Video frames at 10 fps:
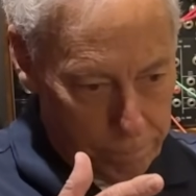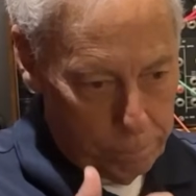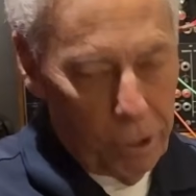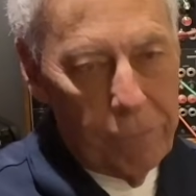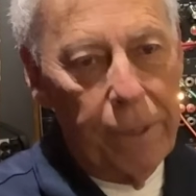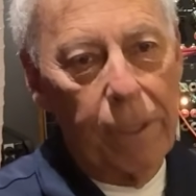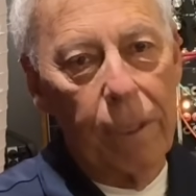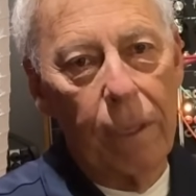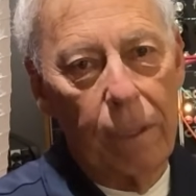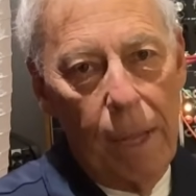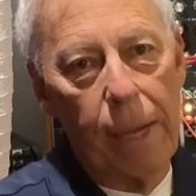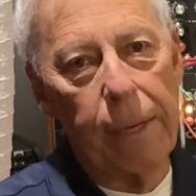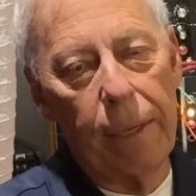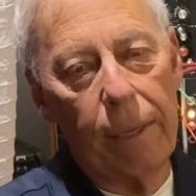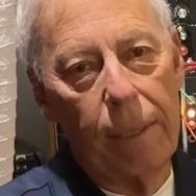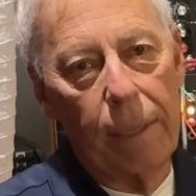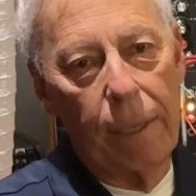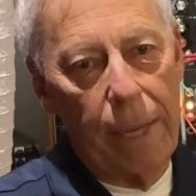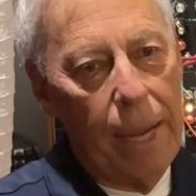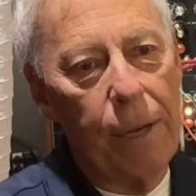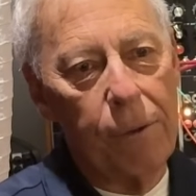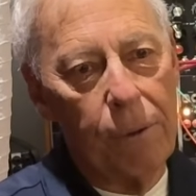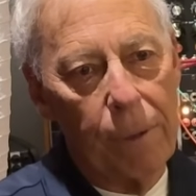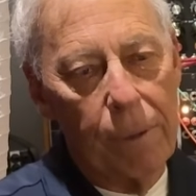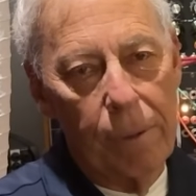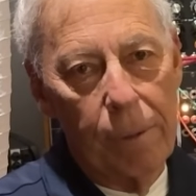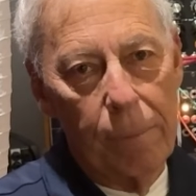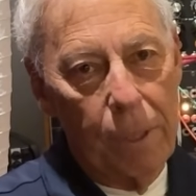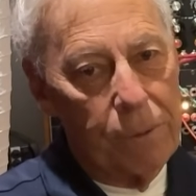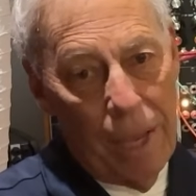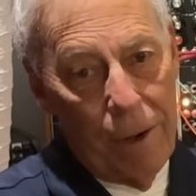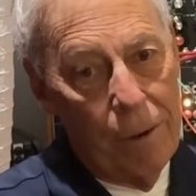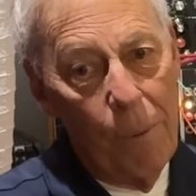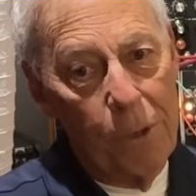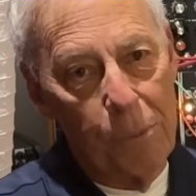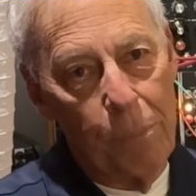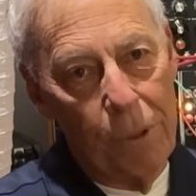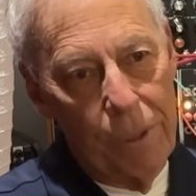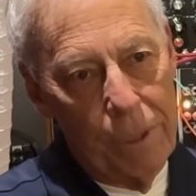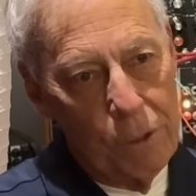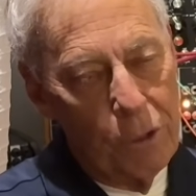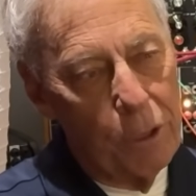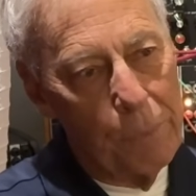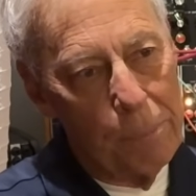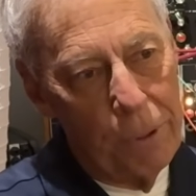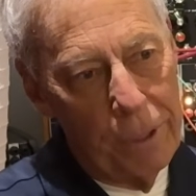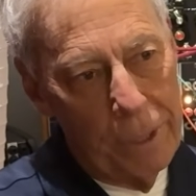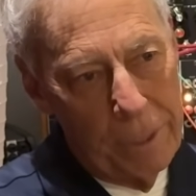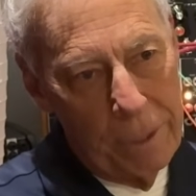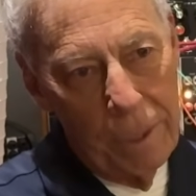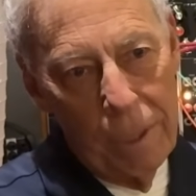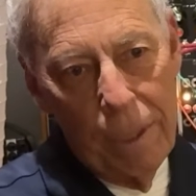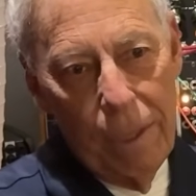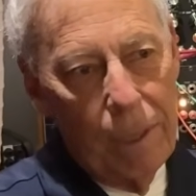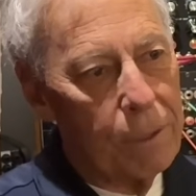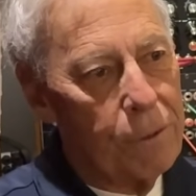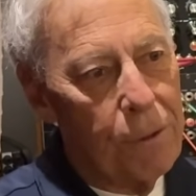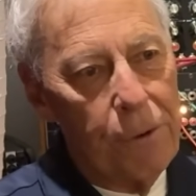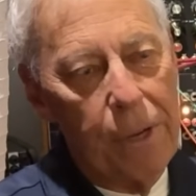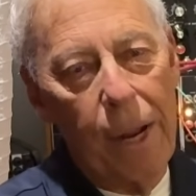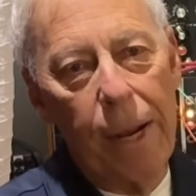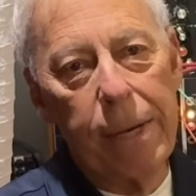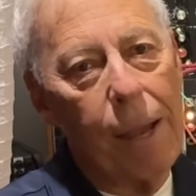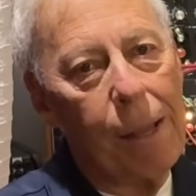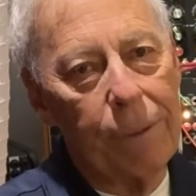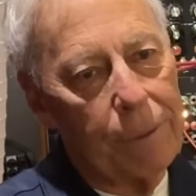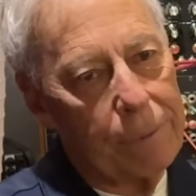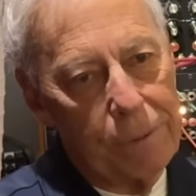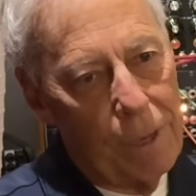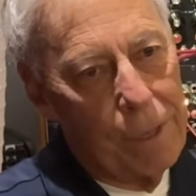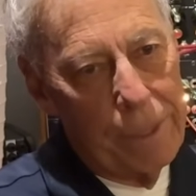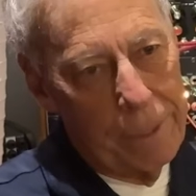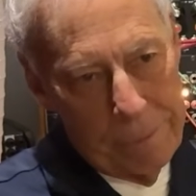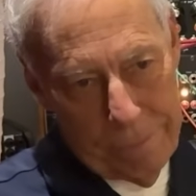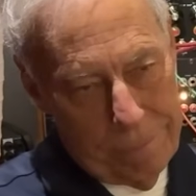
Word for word: perfect clocking. Can't do it because I don't know what you're putting in. You could be putting in a $39 Target